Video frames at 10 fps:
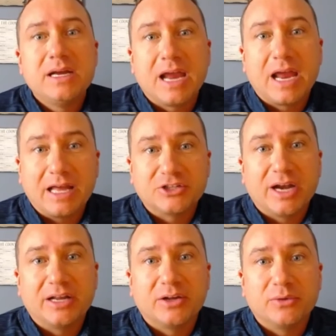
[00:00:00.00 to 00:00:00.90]
and I try to
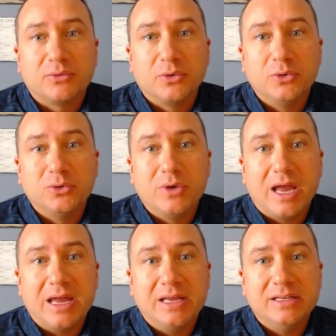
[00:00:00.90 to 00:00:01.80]
go through,
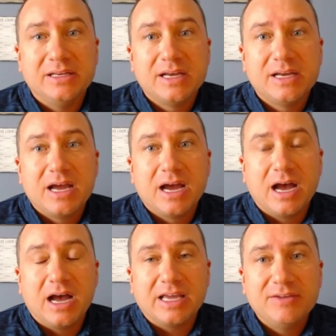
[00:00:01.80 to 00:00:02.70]
and
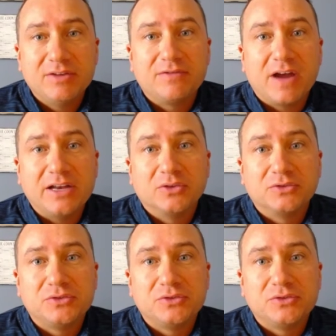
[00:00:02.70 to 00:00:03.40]
even if I don't